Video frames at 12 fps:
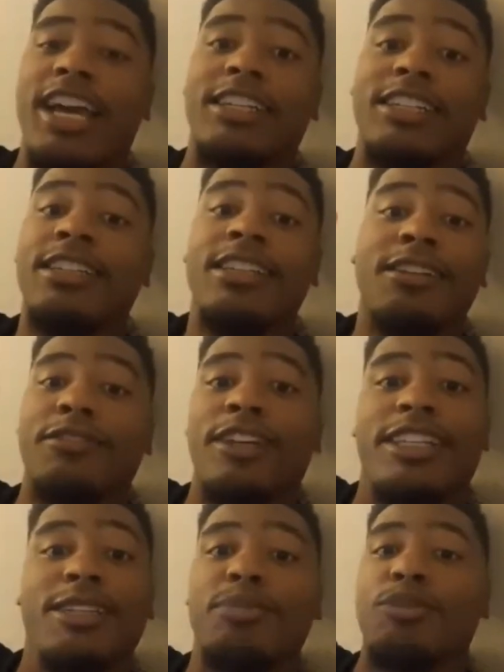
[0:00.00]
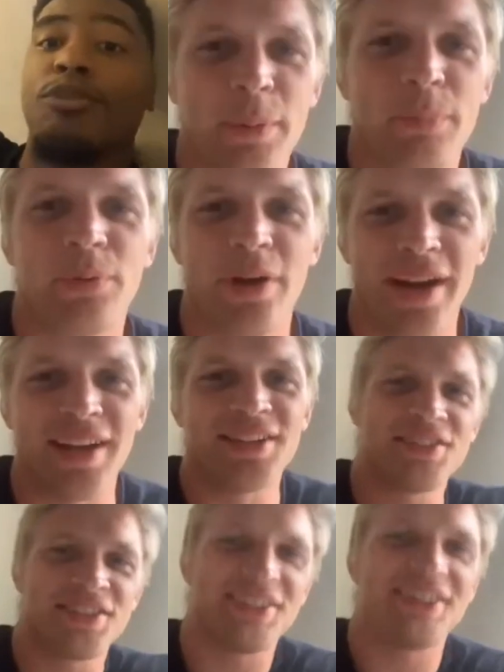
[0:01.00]
fucking parade, all
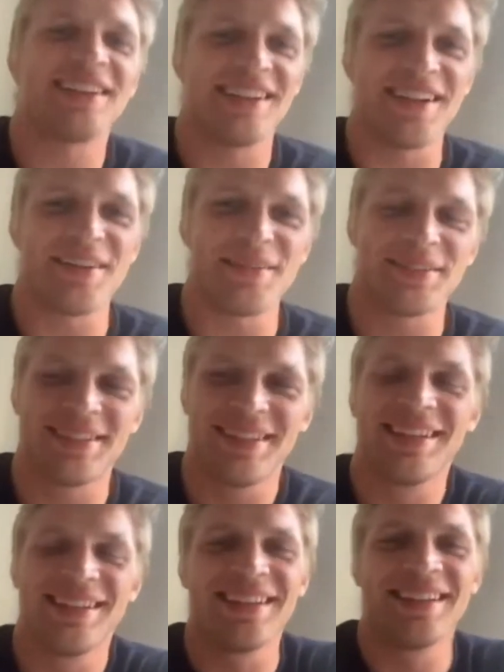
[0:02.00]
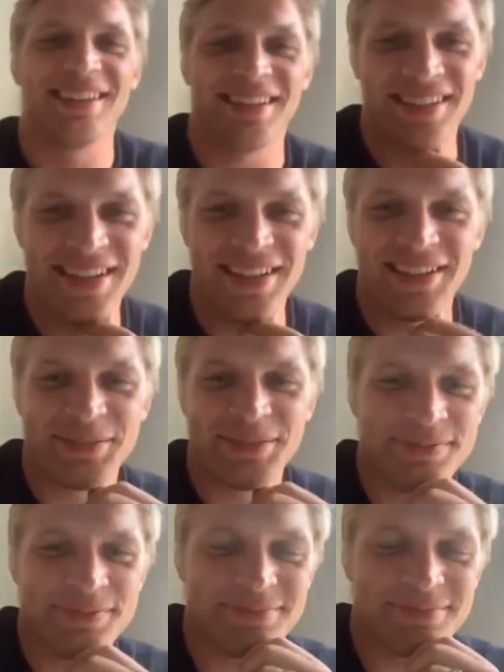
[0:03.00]
type of shit. Yeah. But it was, you know, the